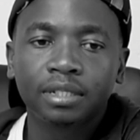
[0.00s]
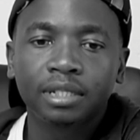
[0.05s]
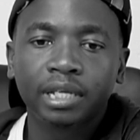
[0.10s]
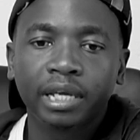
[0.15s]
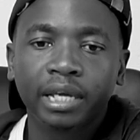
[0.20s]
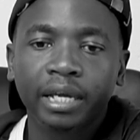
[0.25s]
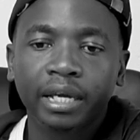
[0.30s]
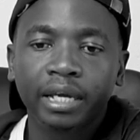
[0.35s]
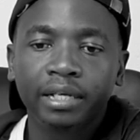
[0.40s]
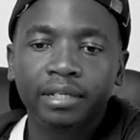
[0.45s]

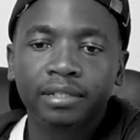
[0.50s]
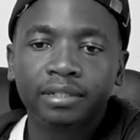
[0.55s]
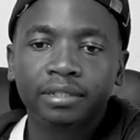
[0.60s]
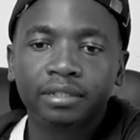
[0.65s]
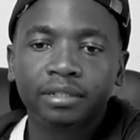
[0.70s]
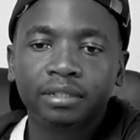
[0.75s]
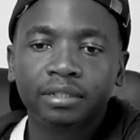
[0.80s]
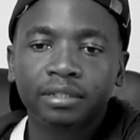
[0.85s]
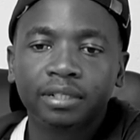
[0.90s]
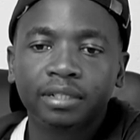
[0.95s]
then
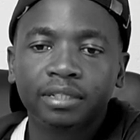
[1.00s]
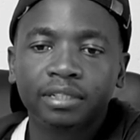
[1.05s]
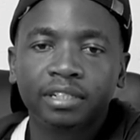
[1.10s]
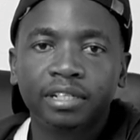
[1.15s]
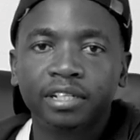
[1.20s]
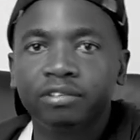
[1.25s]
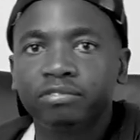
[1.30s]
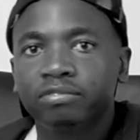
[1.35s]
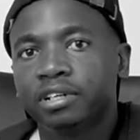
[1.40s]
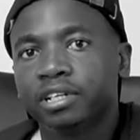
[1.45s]

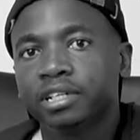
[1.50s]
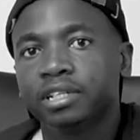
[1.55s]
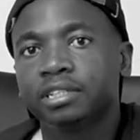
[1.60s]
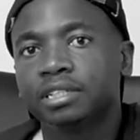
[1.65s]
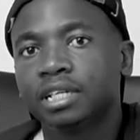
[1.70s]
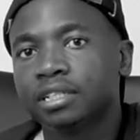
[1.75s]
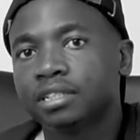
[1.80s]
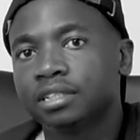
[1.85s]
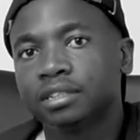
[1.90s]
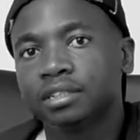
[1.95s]
delivery
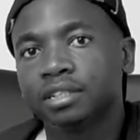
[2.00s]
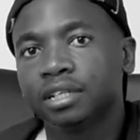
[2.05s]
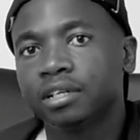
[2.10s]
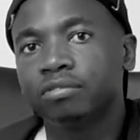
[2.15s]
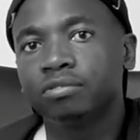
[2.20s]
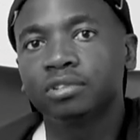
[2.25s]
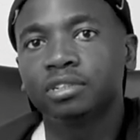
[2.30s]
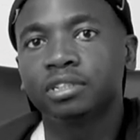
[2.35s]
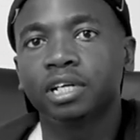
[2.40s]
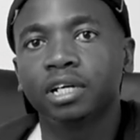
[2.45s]
doesn't
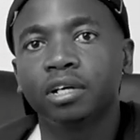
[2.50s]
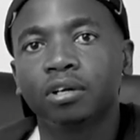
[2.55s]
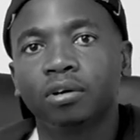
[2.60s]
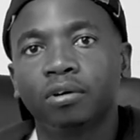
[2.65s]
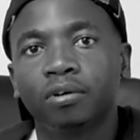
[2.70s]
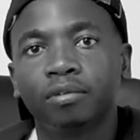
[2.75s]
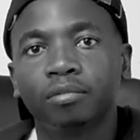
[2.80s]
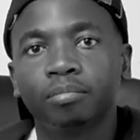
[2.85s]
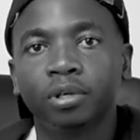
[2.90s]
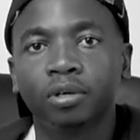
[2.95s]
have to take
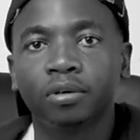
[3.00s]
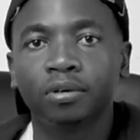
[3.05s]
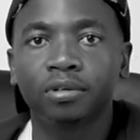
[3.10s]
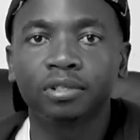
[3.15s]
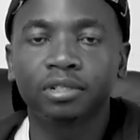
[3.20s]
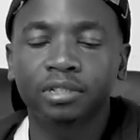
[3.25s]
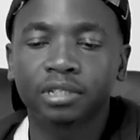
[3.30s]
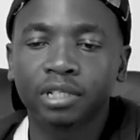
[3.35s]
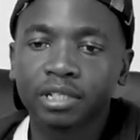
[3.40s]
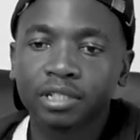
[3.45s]
long
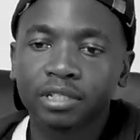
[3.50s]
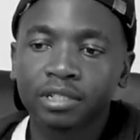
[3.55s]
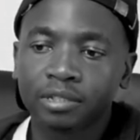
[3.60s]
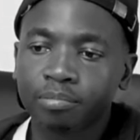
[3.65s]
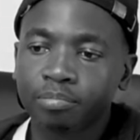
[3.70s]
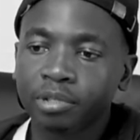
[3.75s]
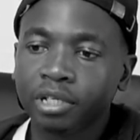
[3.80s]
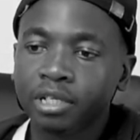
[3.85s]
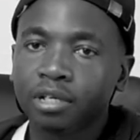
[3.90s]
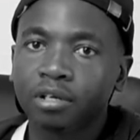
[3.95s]
because there's
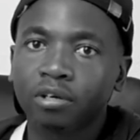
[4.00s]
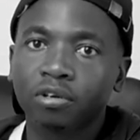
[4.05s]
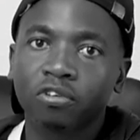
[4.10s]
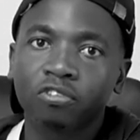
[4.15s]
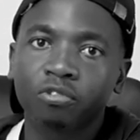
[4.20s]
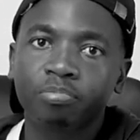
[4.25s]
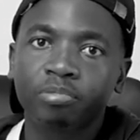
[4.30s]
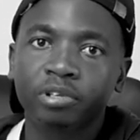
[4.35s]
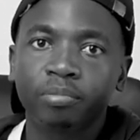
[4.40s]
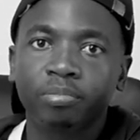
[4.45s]
been a lot
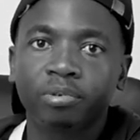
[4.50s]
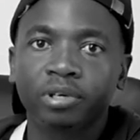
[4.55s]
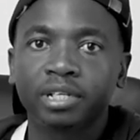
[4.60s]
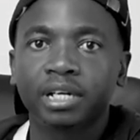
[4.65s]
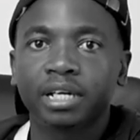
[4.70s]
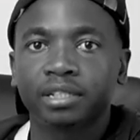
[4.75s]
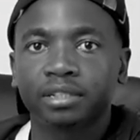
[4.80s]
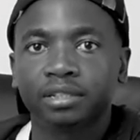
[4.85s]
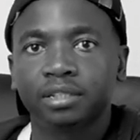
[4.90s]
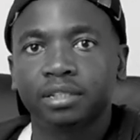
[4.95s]
of
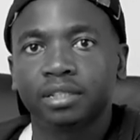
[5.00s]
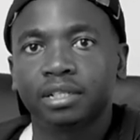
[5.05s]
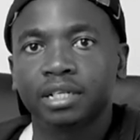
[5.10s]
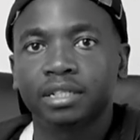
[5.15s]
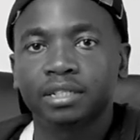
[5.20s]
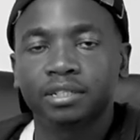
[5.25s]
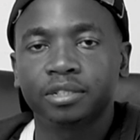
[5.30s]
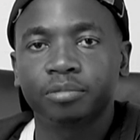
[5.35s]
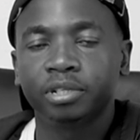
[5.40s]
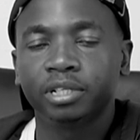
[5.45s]
pre-production
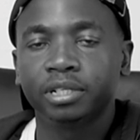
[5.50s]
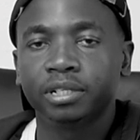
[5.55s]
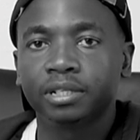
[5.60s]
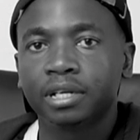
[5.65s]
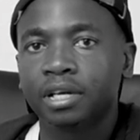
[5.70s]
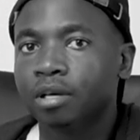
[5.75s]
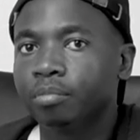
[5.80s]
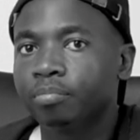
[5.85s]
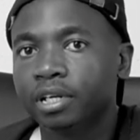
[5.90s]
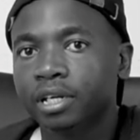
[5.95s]
that has been
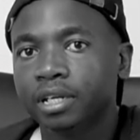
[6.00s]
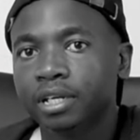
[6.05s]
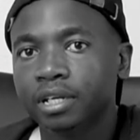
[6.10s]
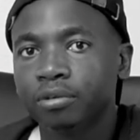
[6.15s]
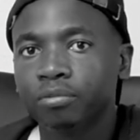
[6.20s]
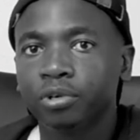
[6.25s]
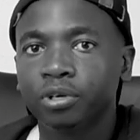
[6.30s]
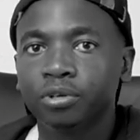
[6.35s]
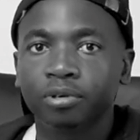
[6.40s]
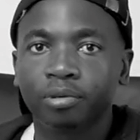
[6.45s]

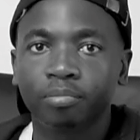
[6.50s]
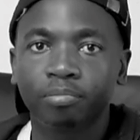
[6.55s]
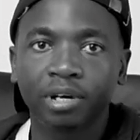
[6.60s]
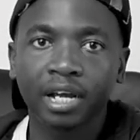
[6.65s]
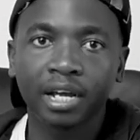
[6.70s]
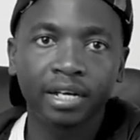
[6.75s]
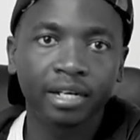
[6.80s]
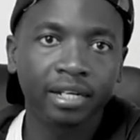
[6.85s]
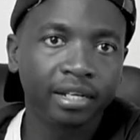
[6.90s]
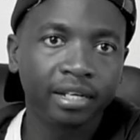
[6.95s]
happening when you're
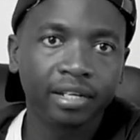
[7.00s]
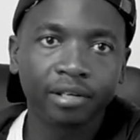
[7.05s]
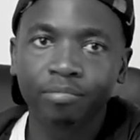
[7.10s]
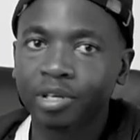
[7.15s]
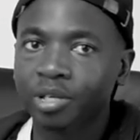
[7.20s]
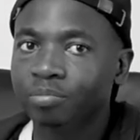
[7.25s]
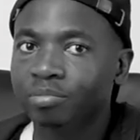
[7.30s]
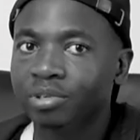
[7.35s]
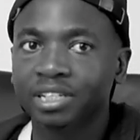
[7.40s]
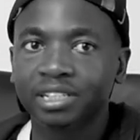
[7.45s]
planning.
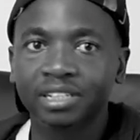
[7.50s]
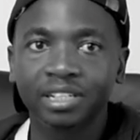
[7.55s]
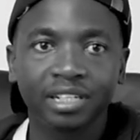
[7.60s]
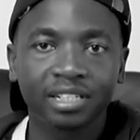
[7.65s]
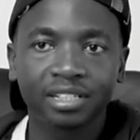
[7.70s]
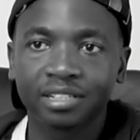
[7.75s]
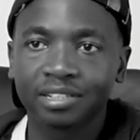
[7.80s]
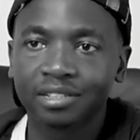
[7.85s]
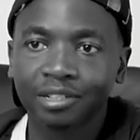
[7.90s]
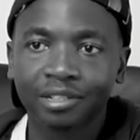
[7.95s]
Maybe it
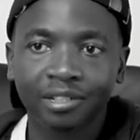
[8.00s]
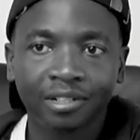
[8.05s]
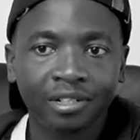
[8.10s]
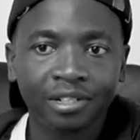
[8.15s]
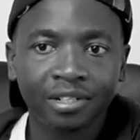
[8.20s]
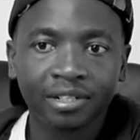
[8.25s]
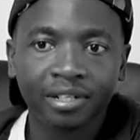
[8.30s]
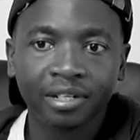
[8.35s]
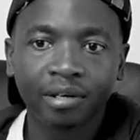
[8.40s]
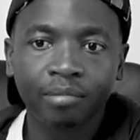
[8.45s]
takes
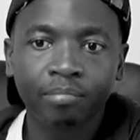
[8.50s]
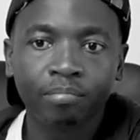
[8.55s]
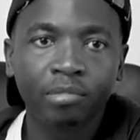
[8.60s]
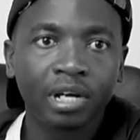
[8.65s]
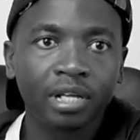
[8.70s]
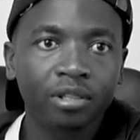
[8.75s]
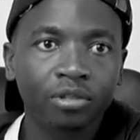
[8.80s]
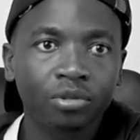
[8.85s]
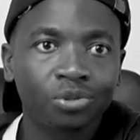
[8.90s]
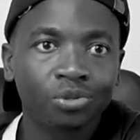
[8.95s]
a
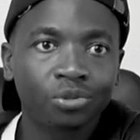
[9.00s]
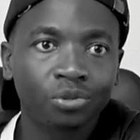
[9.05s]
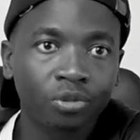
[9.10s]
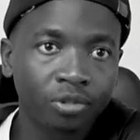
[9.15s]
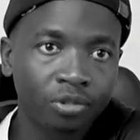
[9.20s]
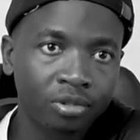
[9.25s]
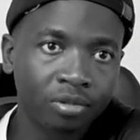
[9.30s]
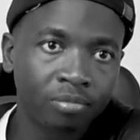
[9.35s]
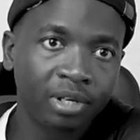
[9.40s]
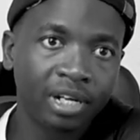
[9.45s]
month or
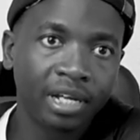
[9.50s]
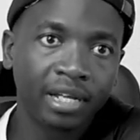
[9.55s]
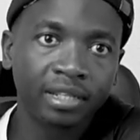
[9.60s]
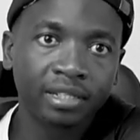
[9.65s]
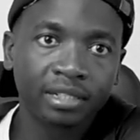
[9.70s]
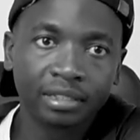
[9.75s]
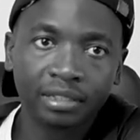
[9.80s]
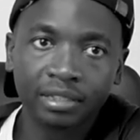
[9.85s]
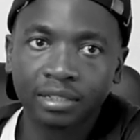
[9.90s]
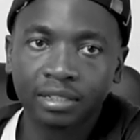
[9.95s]
so to
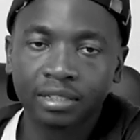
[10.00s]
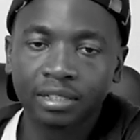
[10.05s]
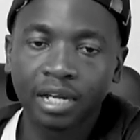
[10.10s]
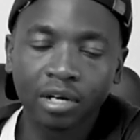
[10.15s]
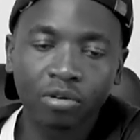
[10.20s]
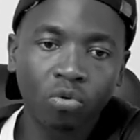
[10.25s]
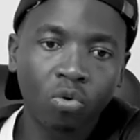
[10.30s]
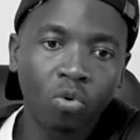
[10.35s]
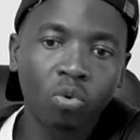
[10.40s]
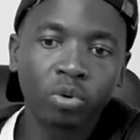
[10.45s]
plan
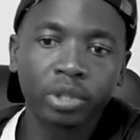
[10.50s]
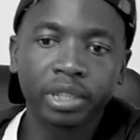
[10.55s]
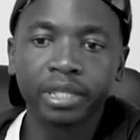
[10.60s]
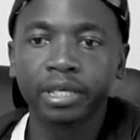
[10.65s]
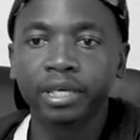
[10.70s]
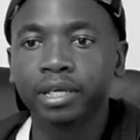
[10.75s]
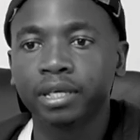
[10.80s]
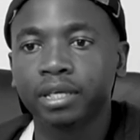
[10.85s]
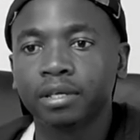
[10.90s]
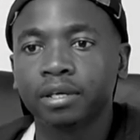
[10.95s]
that whole
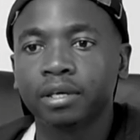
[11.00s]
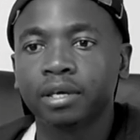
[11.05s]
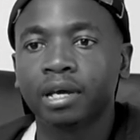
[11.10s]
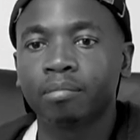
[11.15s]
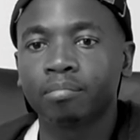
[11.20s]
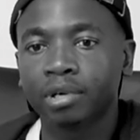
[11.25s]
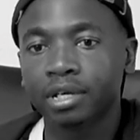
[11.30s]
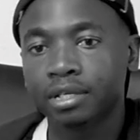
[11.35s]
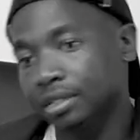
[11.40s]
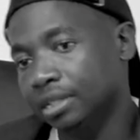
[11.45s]
thing
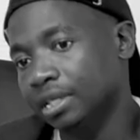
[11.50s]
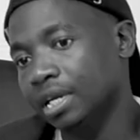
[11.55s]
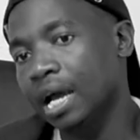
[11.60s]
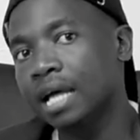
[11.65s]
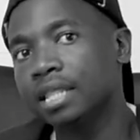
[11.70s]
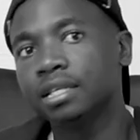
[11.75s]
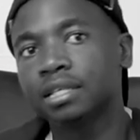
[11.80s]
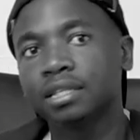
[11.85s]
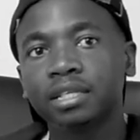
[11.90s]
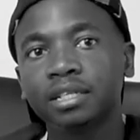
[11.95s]
amongst
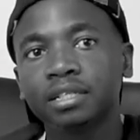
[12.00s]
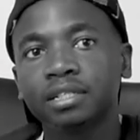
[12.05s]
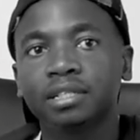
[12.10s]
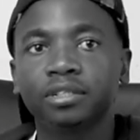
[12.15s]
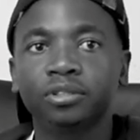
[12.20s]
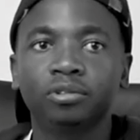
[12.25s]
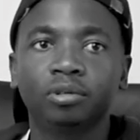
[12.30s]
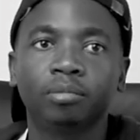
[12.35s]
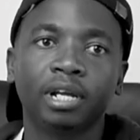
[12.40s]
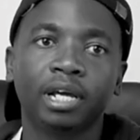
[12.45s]
other things
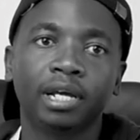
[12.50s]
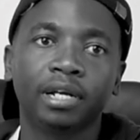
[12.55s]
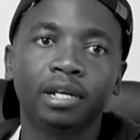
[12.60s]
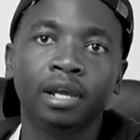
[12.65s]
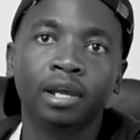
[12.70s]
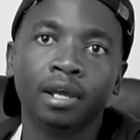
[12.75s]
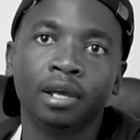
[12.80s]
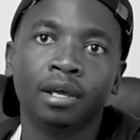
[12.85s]
that you're planning.